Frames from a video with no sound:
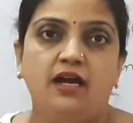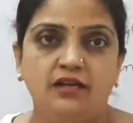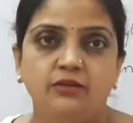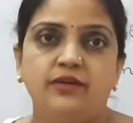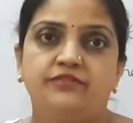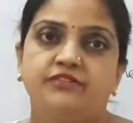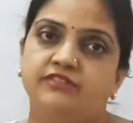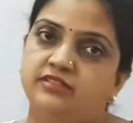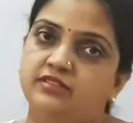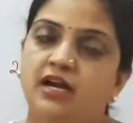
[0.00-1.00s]
Hello
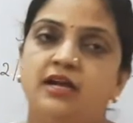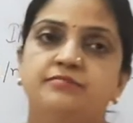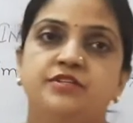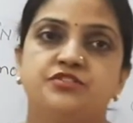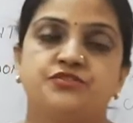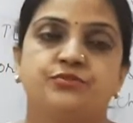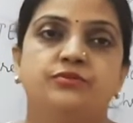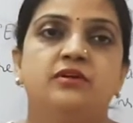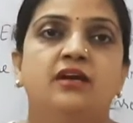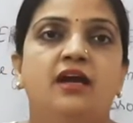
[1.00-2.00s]
everyone, I am
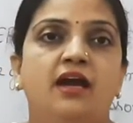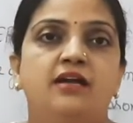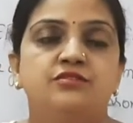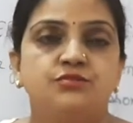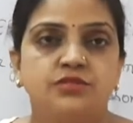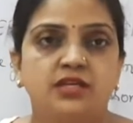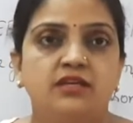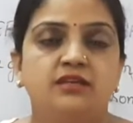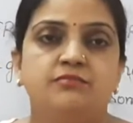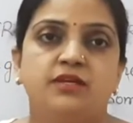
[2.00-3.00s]
Nishu and
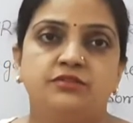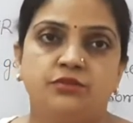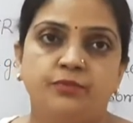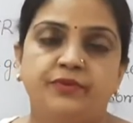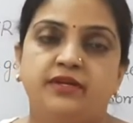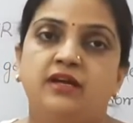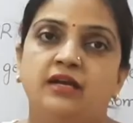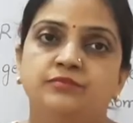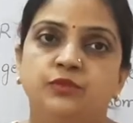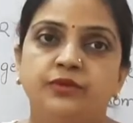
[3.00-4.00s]
today in my topic I
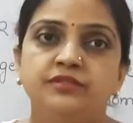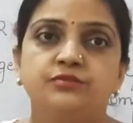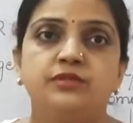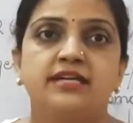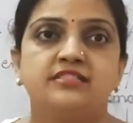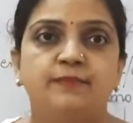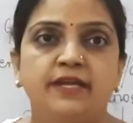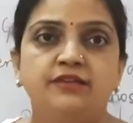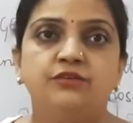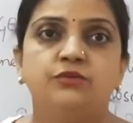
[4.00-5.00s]
am going to
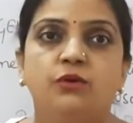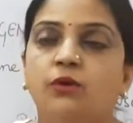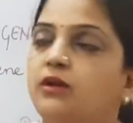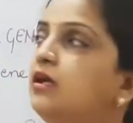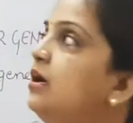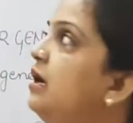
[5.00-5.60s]
explain you all